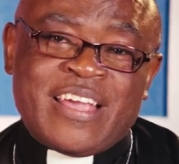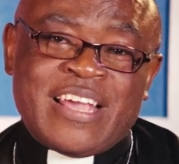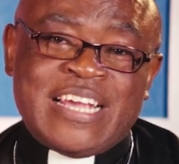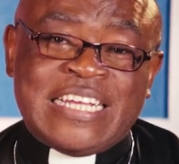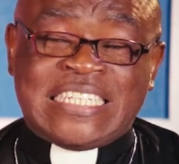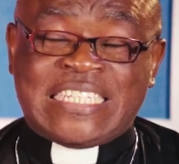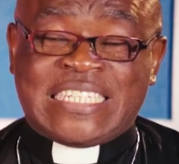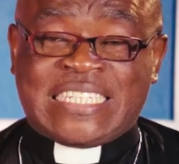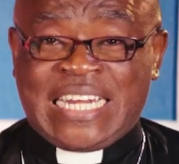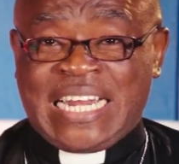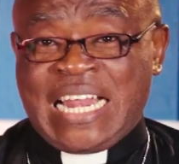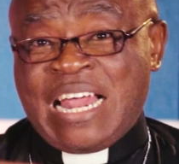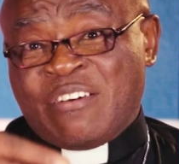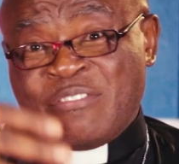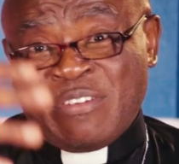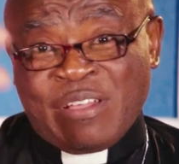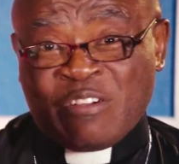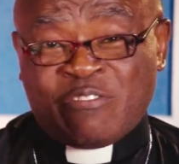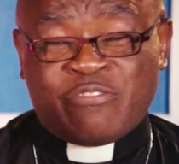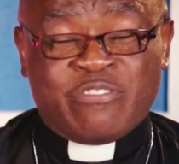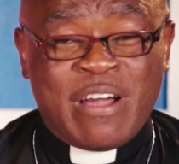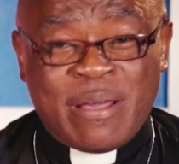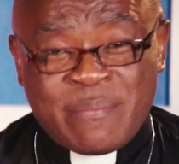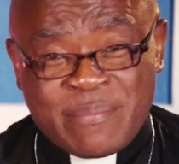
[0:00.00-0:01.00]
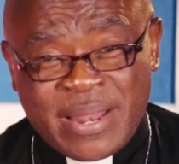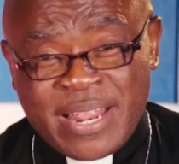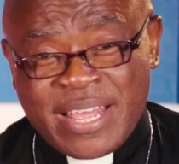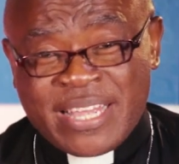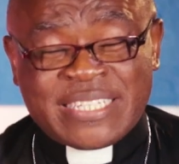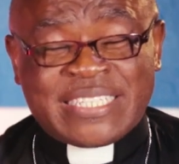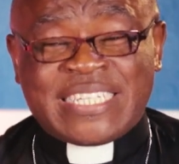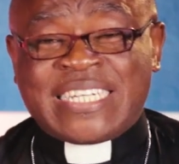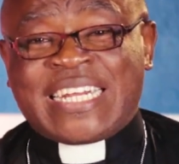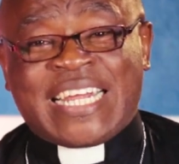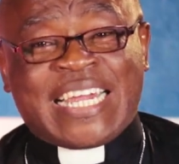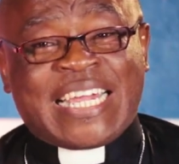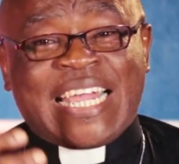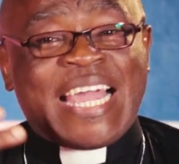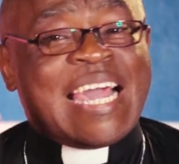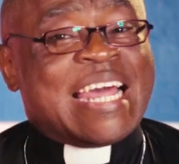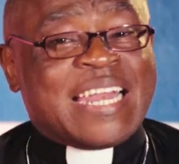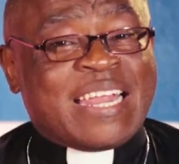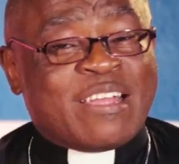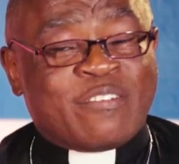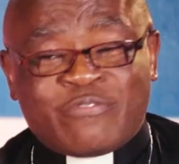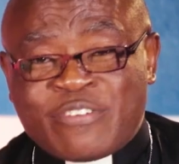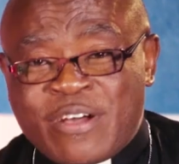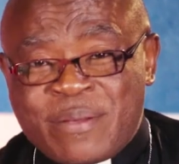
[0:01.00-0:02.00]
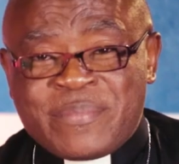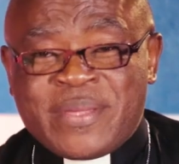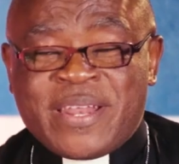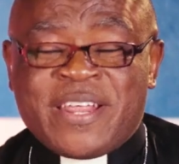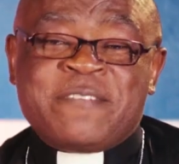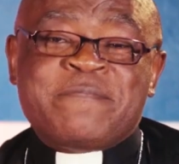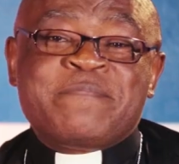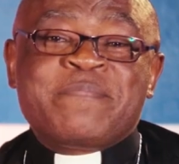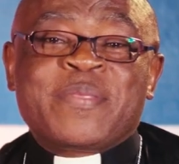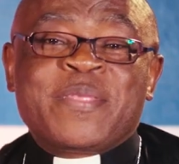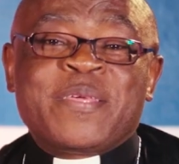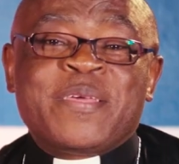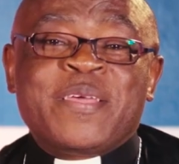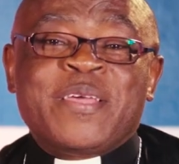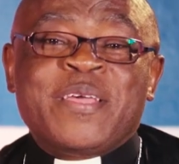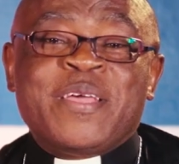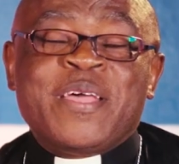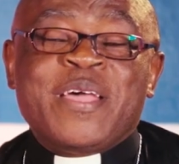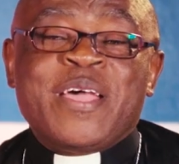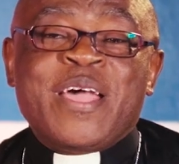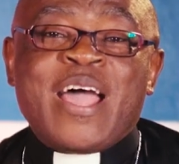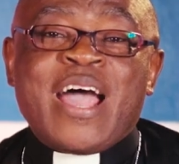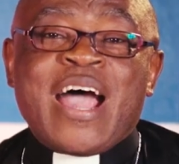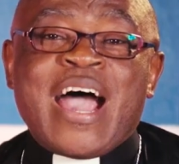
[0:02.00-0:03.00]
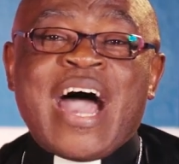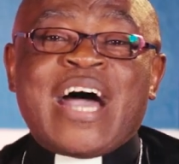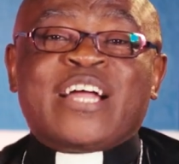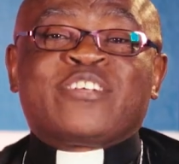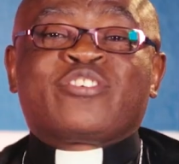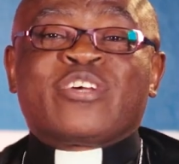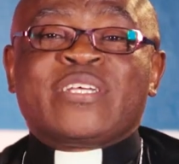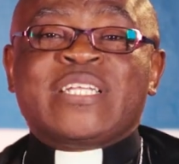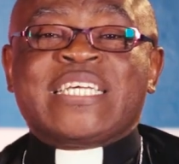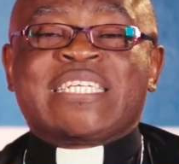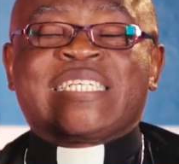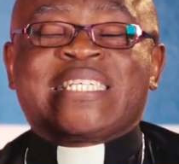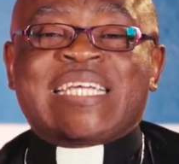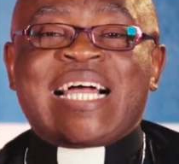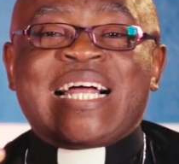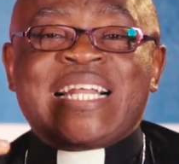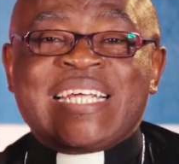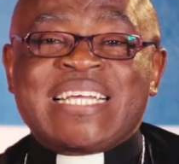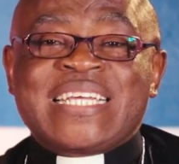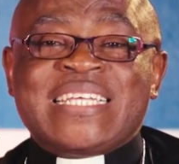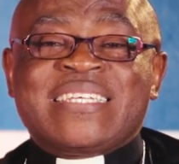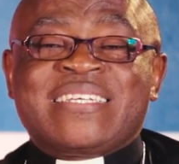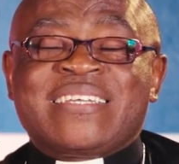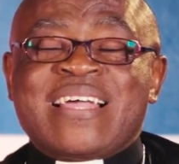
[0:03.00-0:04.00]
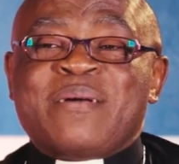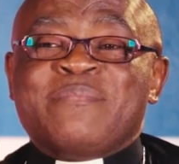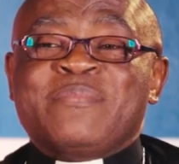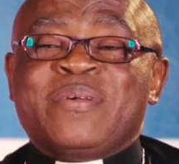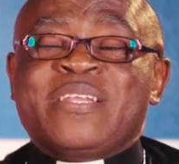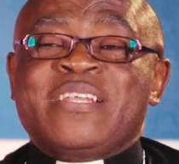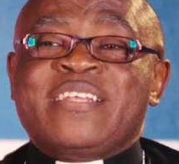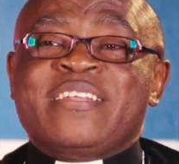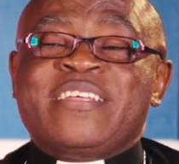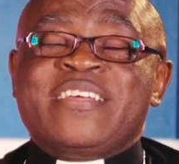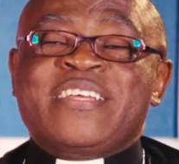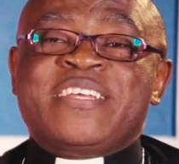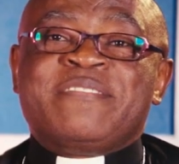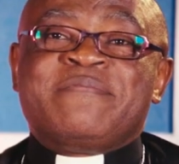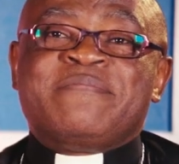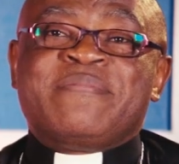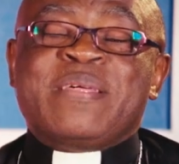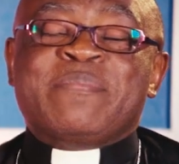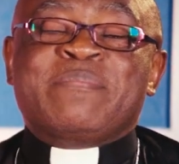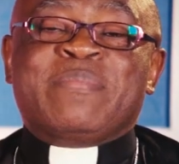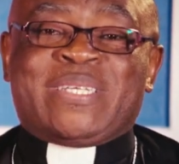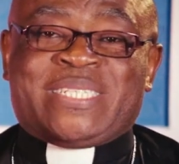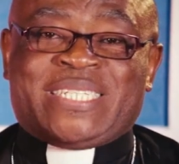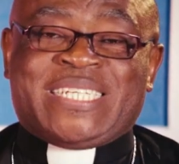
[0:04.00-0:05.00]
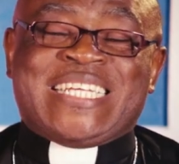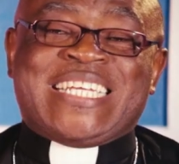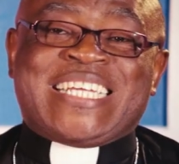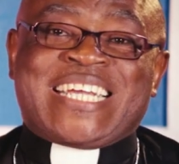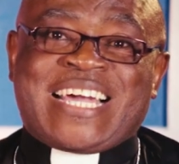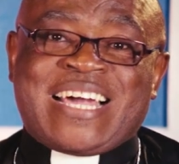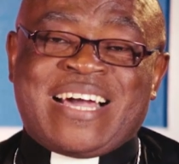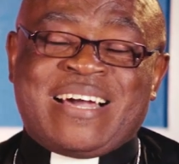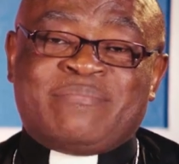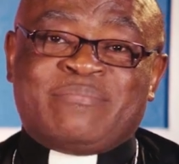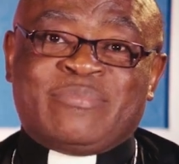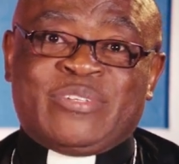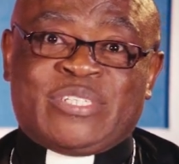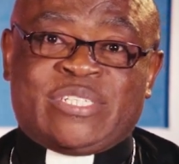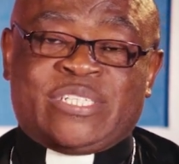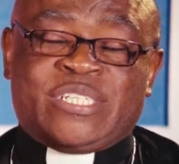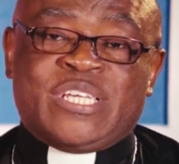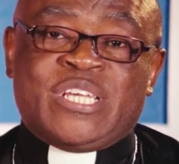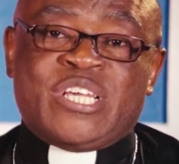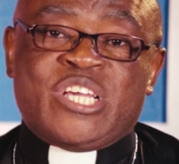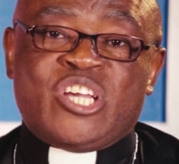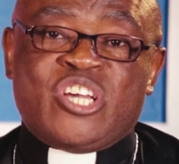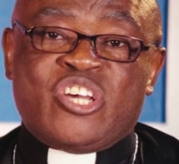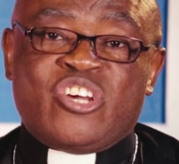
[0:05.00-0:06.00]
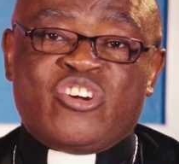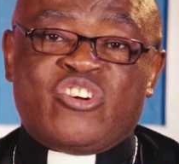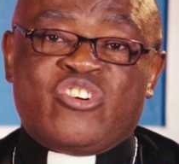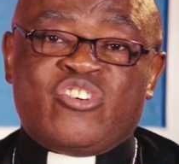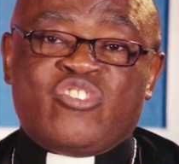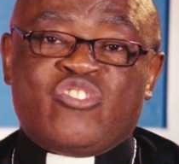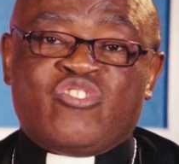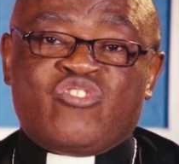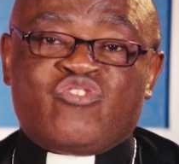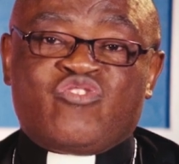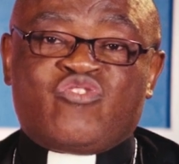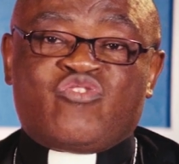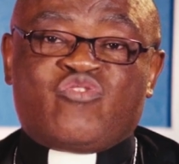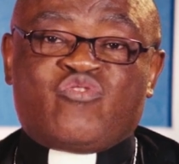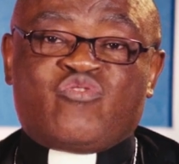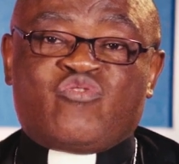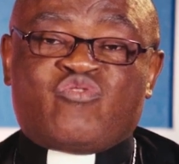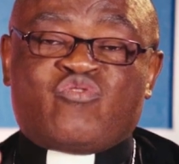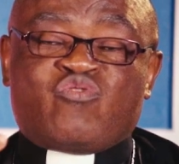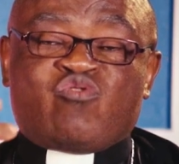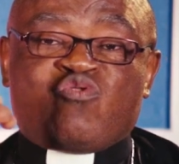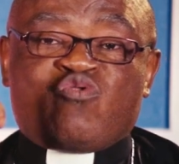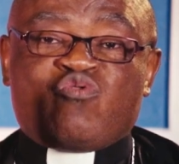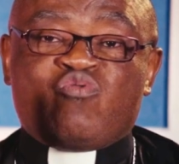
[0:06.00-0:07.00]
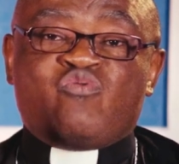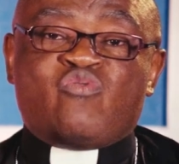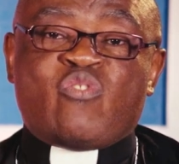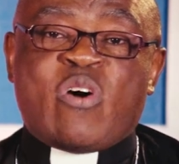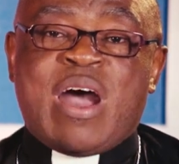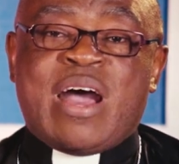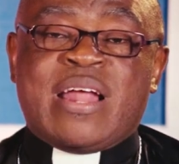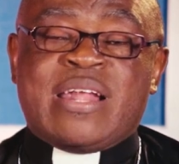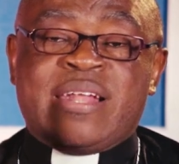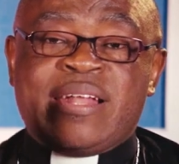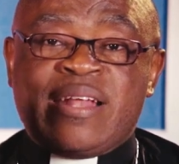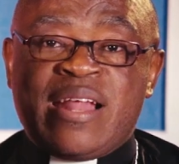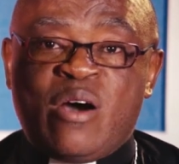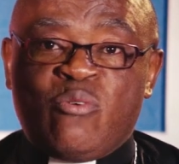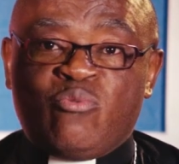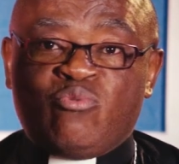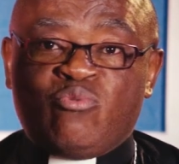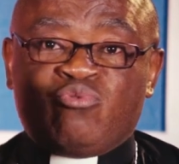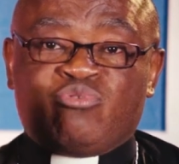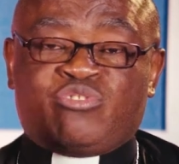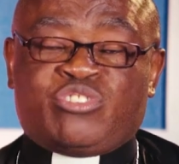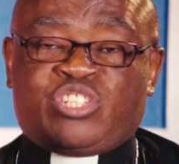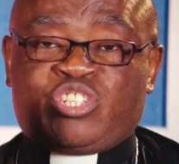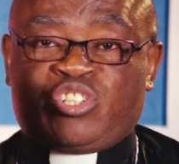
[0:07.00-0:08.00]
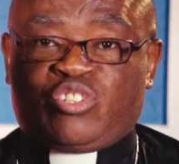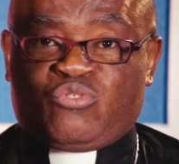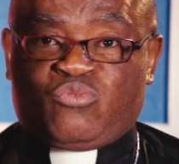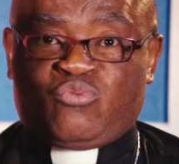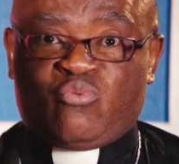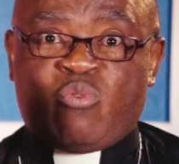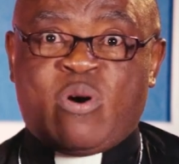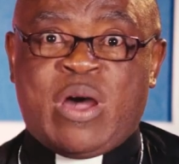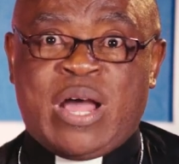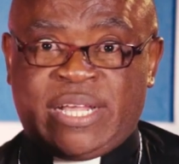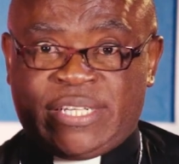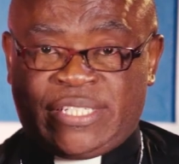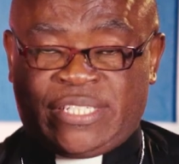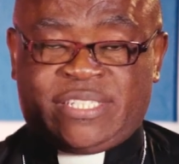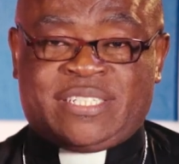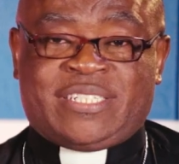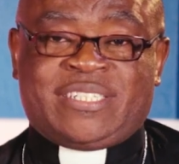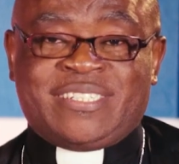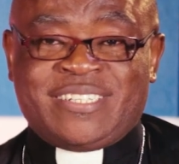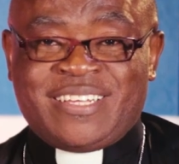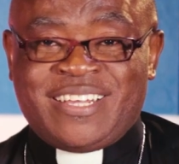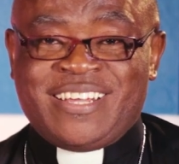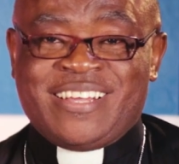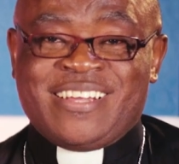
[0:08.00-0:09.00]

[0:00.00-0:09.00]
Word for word: Is it a loving family? Is it a caring family? And so the challenge, the message comes to announce to us